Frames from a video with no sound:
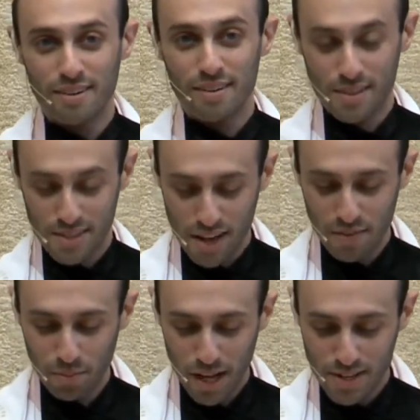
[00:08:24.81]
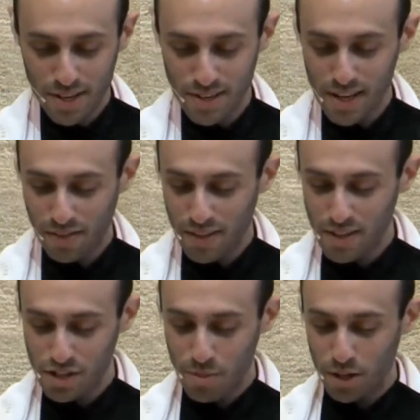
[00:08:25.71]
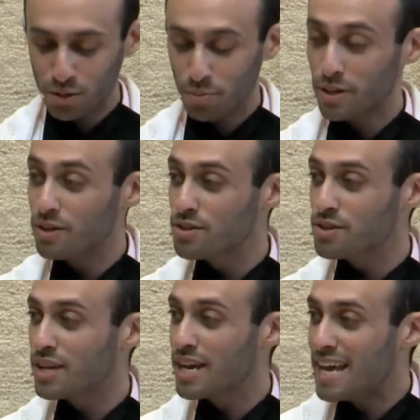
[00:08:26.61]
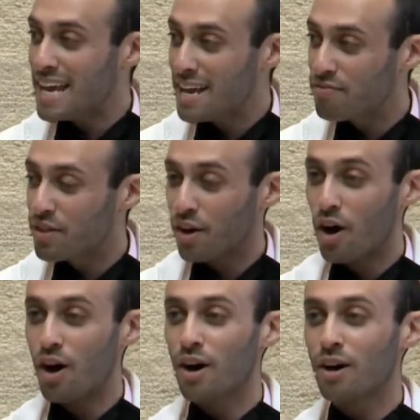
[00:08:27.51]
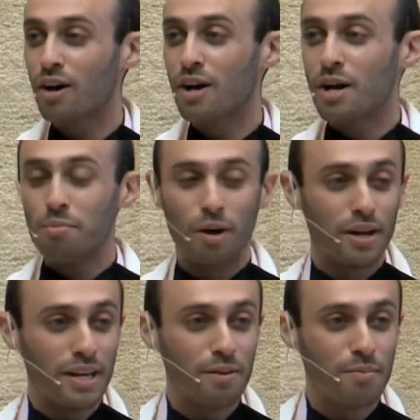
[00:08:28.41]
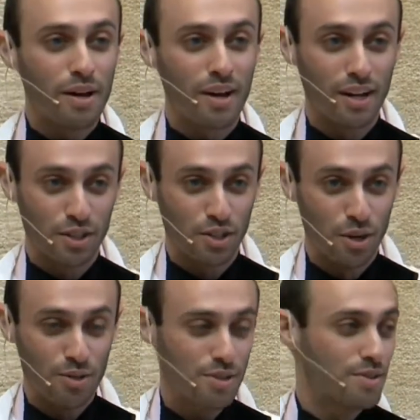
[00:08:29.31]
the 7 blessings at these special meals if there are panim chadashot,